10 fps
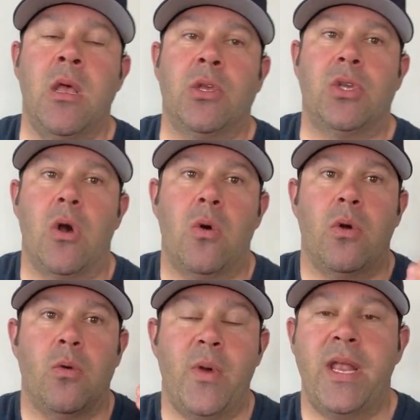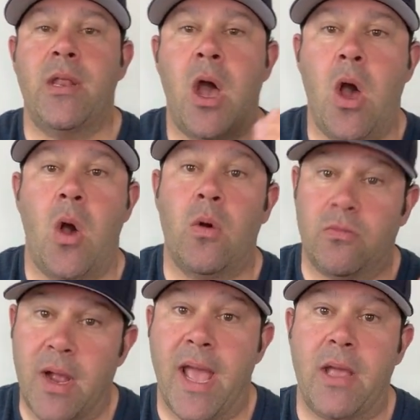So we know,
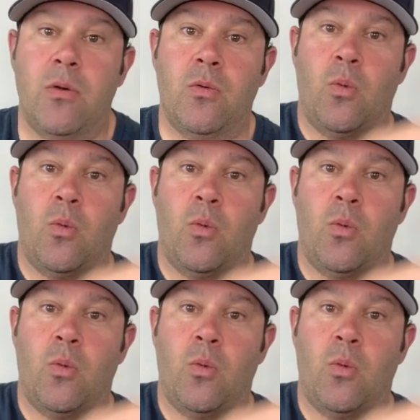right,